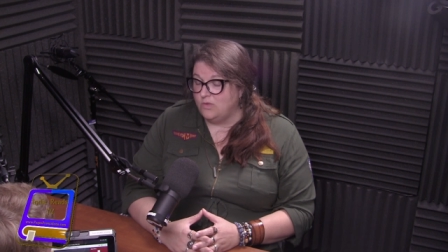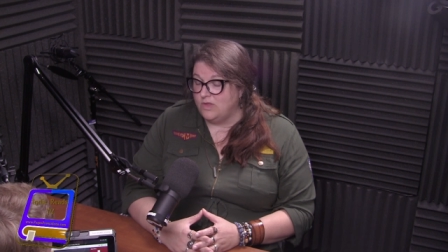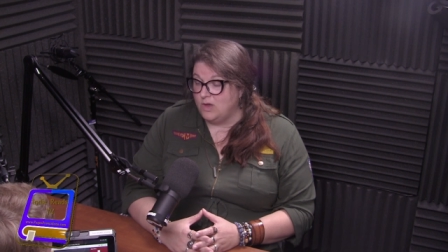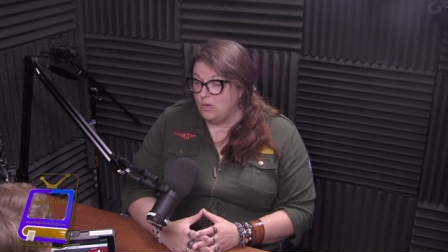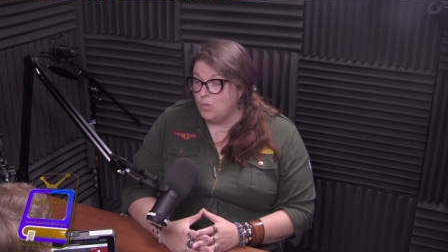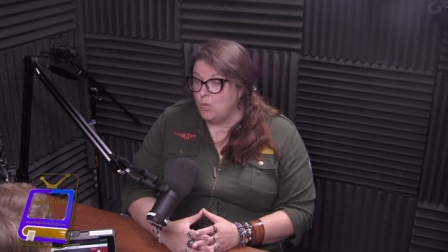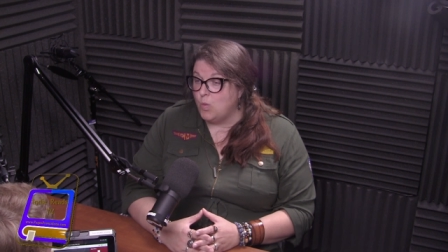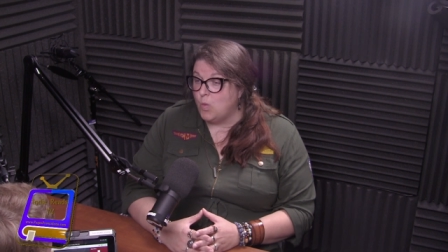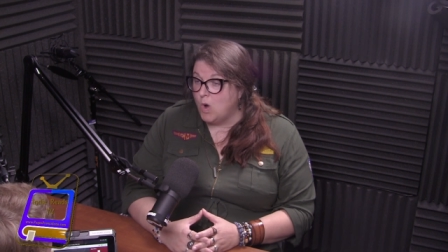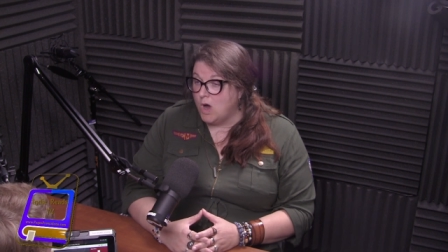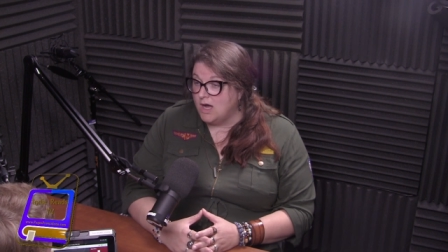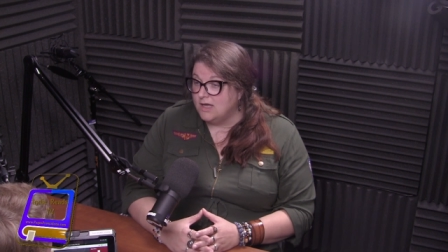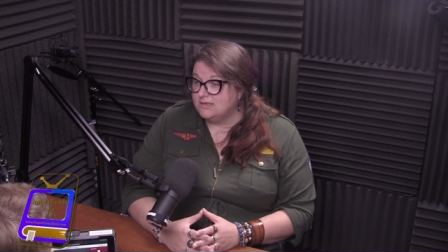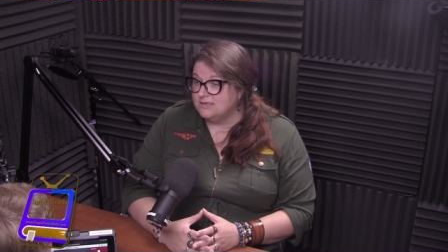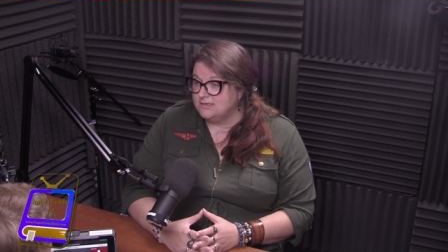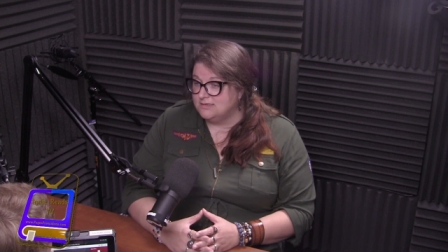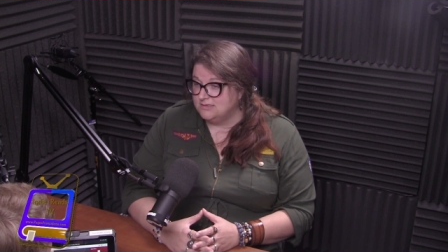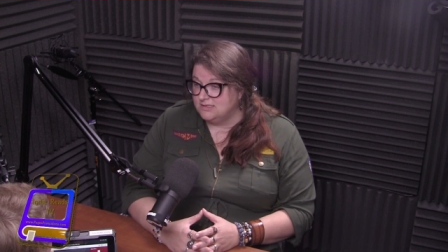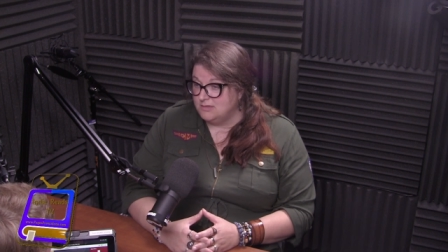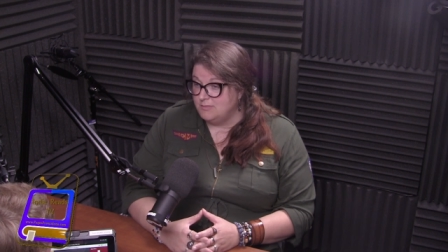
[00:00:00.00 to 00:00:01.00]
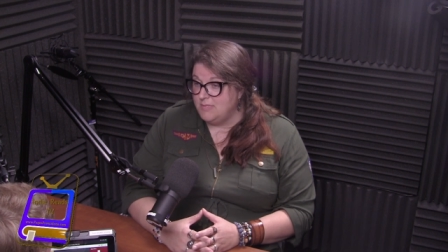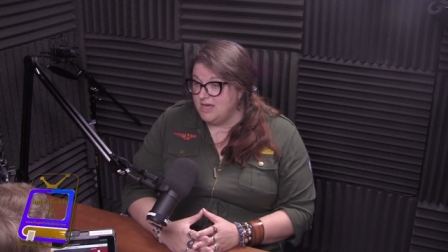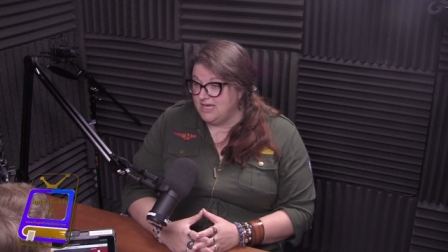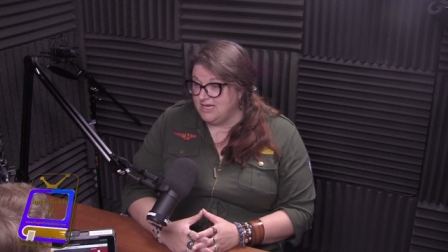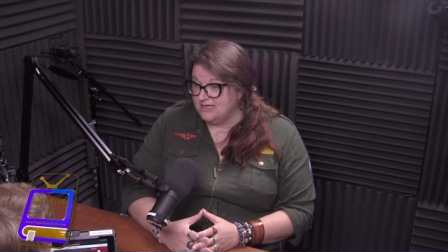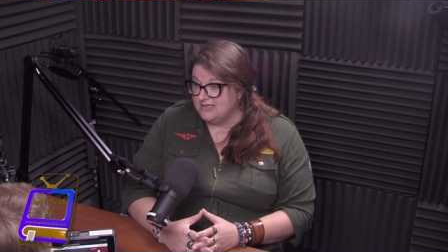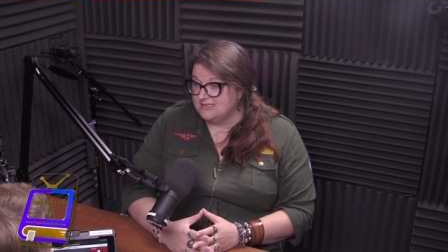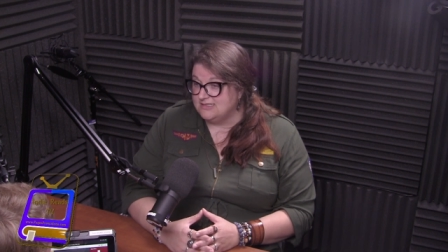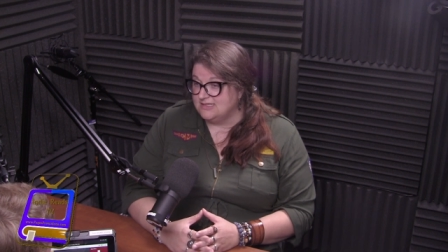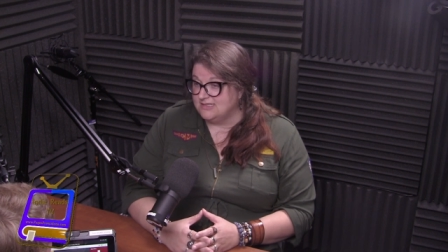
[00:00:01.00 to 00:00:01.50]
they want to make
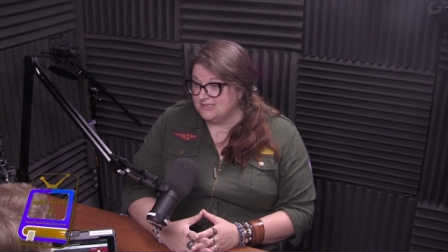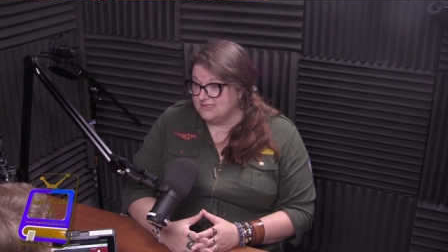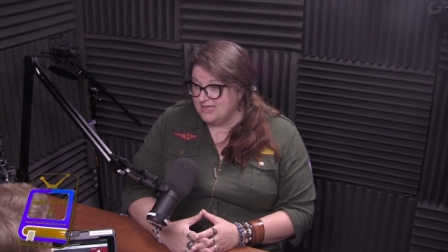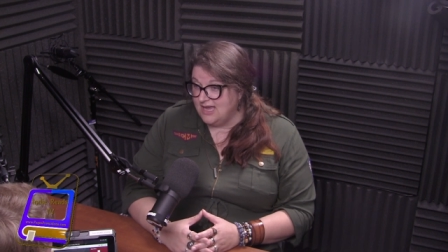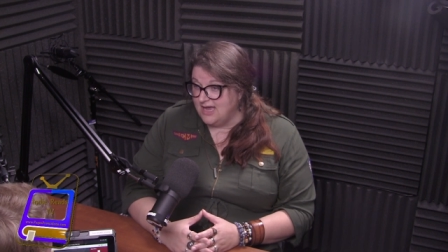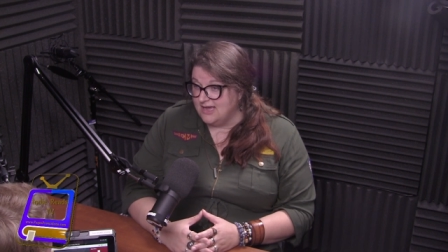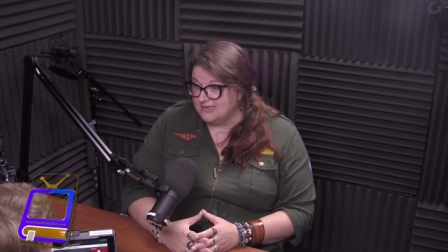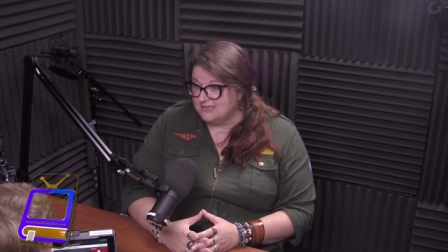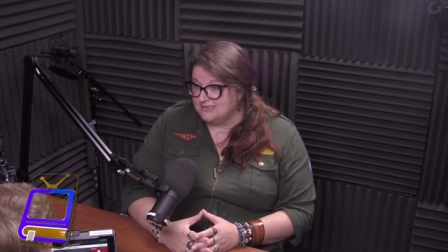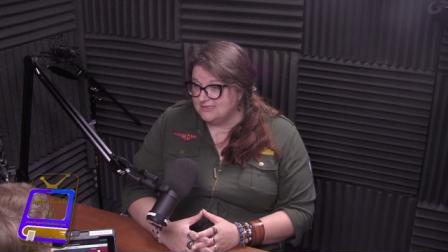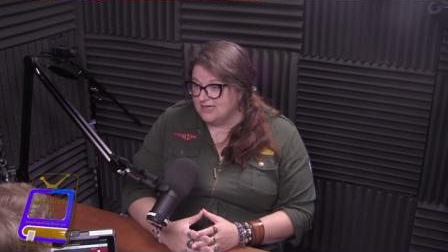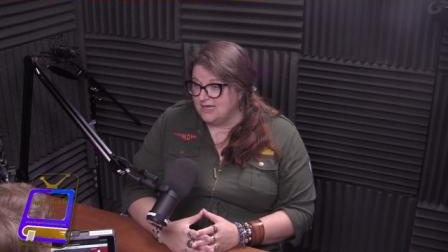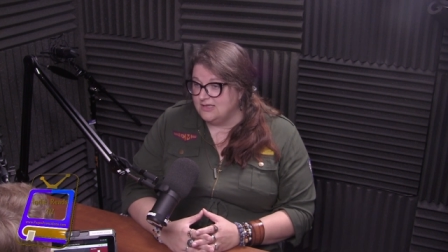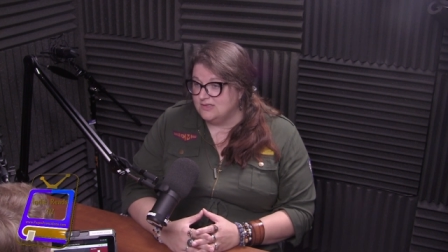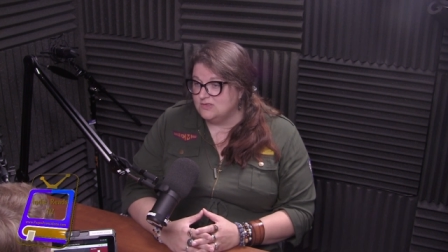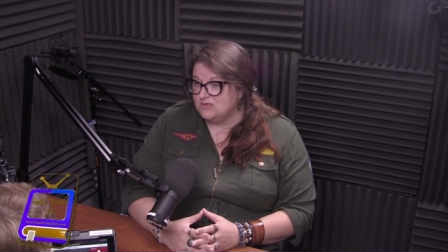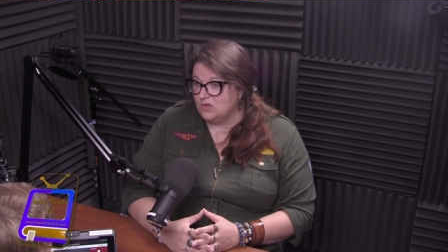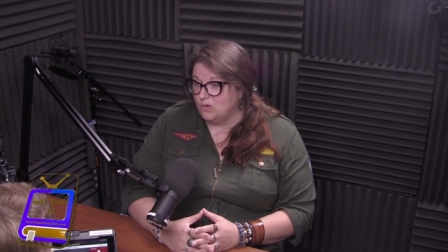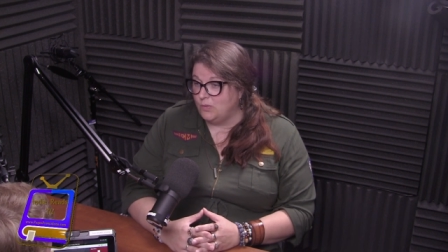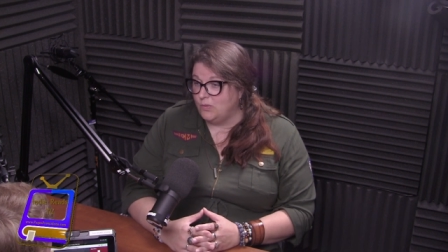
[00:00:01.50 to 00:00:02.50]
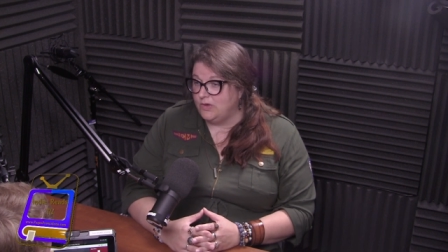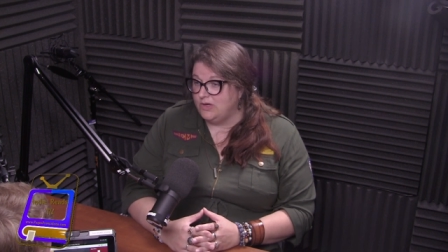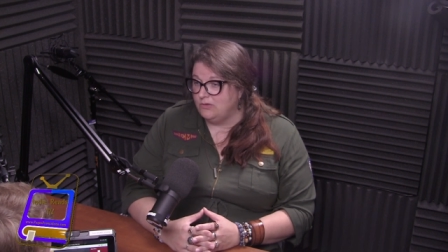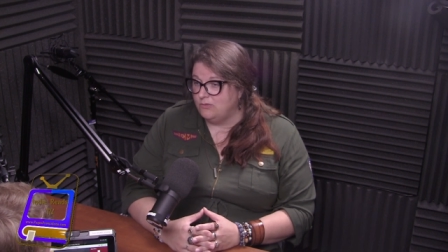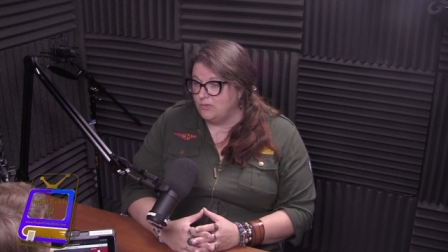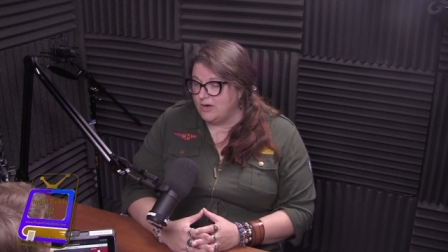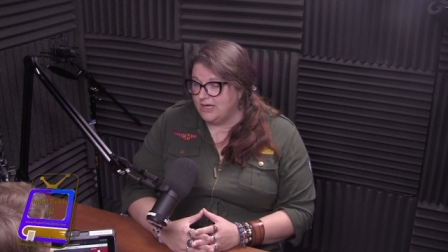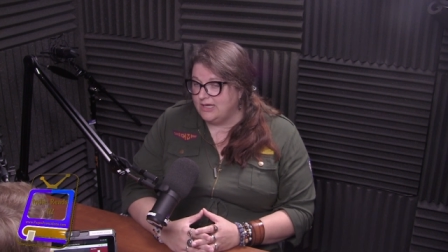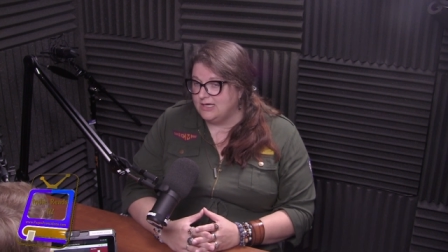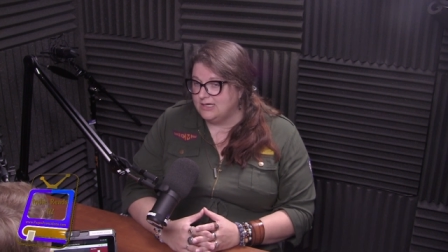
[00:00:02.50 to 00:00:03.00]
it a success. And so we
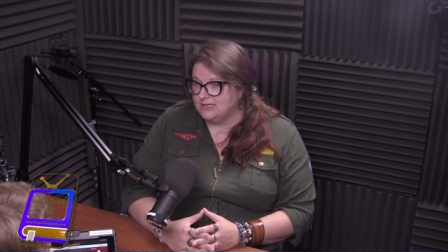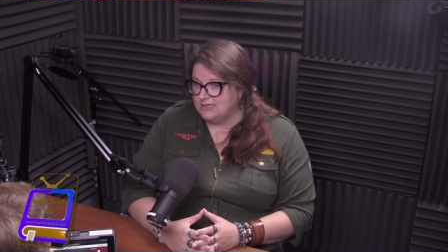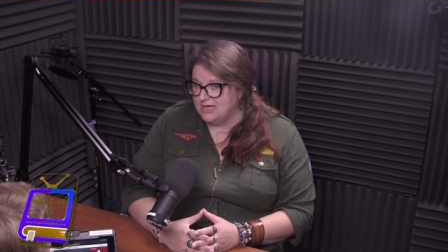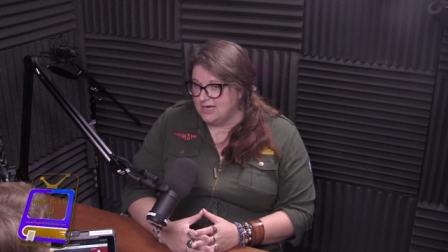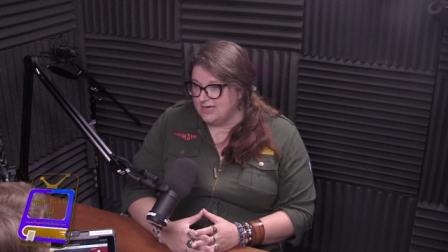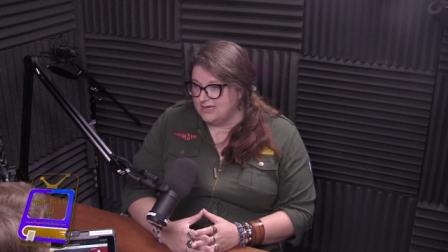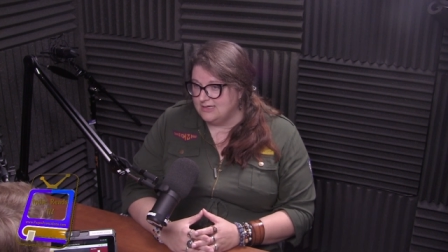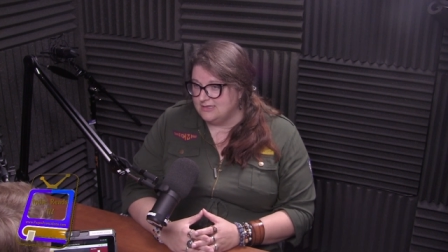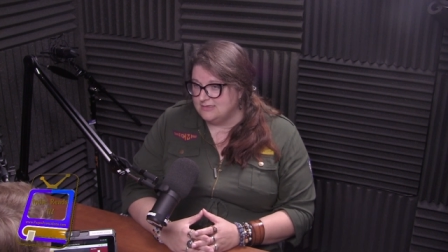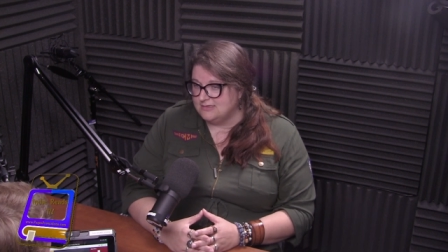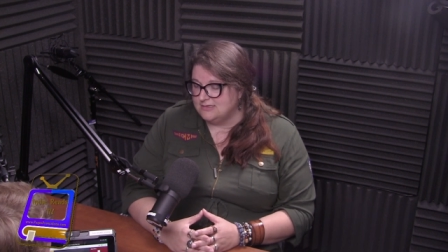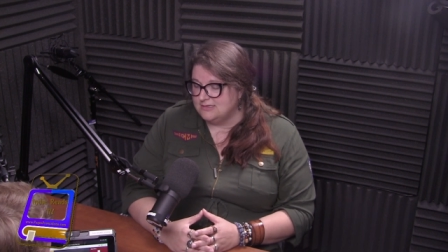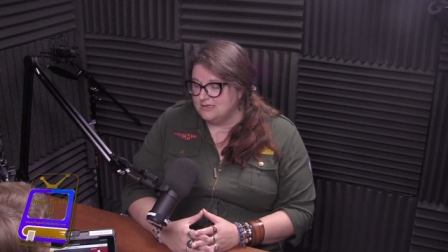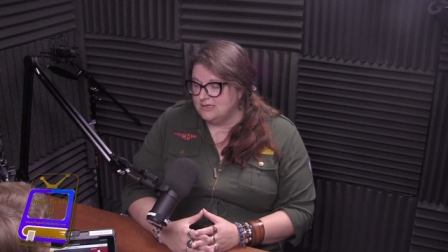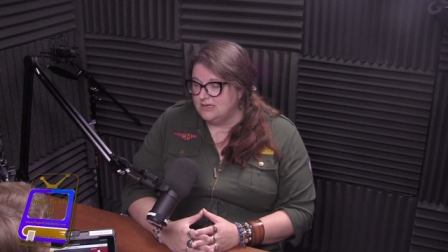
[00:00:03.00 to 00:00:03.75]
recognized